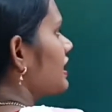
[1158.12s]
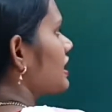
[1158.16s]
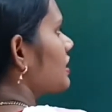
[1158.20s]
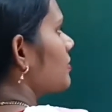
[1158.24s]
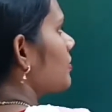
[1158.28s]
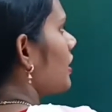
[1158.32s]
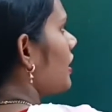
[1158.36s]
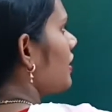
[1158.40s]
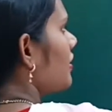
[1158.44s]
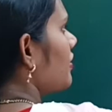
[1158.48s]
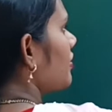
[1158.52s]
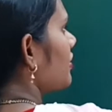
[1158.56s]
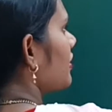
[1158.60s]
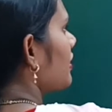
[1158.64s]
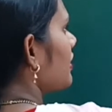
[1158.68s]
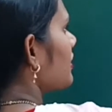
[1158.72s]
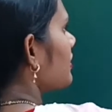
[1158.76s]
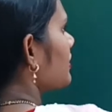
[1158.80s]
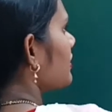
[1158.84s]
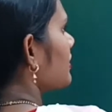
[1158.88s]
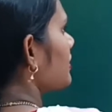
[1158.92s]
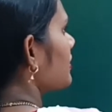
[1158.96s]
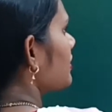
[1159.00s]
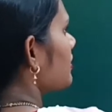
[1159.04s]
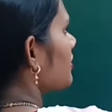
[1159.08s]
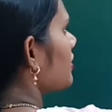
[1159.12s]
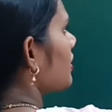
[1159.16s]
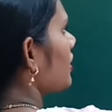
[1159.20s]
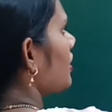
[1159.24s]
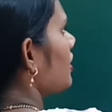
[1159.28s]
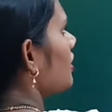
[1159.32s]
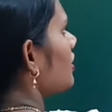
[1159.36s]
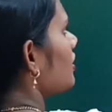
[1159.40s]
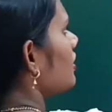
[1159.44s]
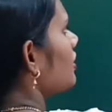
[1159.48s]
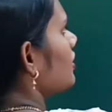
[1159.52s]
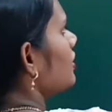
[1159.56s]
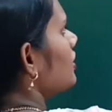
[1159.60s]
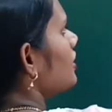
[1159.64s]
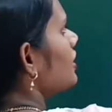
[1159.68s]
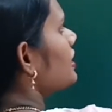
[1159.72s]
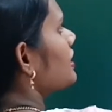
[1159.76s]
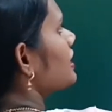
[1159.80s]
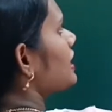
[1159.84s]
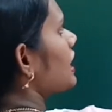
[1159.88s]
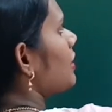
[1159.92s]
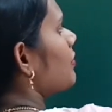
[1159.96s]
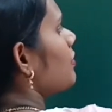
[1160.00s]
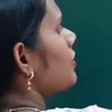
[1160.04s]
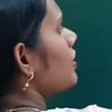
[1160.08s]
matrix is the
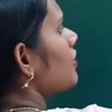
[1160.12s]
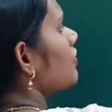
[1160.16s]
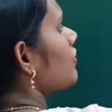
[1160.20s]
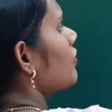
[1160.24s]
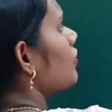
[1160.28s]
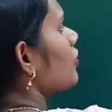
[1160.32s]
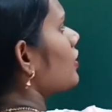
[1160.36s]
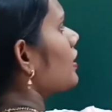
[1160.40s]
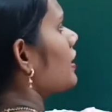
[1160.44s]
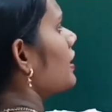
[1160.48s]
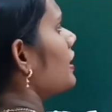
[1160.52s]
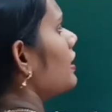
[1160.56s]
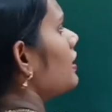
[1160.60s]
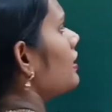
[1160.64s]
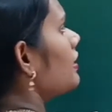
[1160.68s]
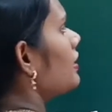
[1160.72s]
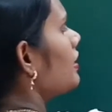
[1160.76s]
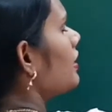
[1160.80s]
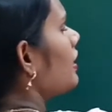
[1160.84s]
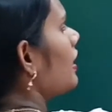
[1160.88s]
semi-fluid